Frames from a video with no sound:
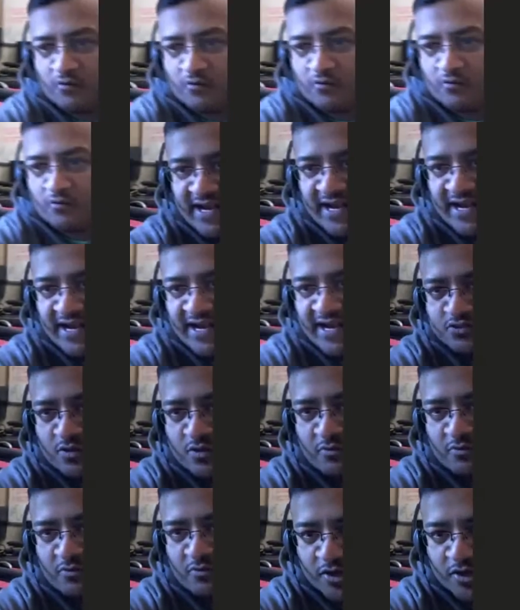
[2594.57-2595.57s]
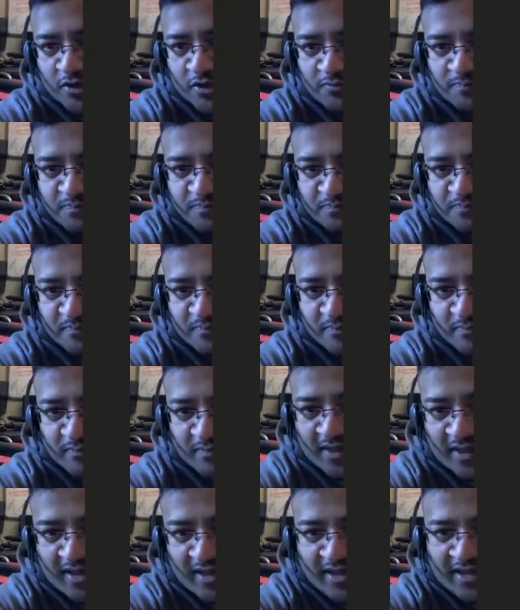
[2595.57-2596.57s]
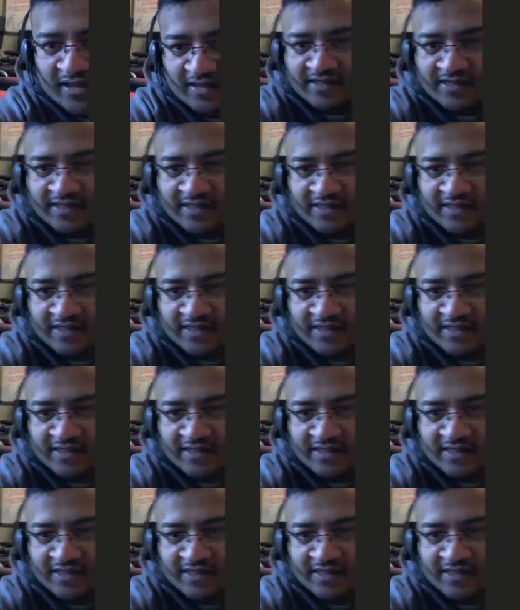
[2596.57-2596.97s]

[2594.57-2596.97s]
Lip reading: right next to a window. The